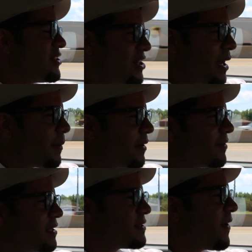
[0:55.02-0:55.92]
in shape
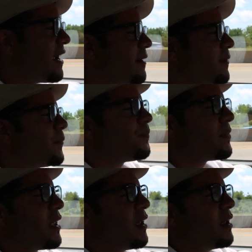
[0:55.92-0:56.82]
for this fight,
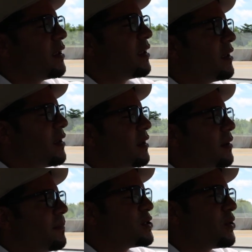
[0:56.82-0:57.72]

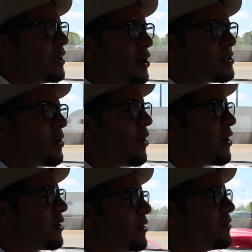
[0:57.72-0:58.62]
but you can also
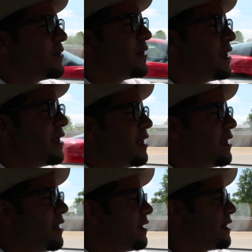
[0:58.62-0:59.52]
argue
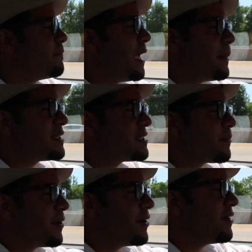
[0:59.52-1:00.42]
that maybe
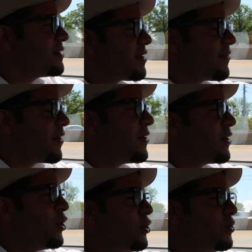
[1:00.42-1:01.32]

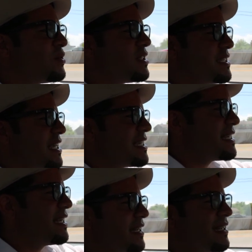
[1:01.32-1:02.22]
Stiverne, used this
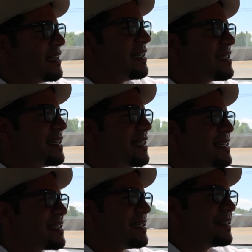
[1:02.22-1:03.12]
as, an, uh, as, a,
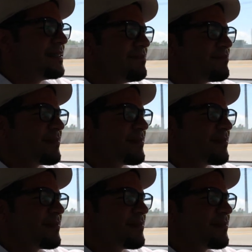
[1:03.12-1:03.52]
as, a,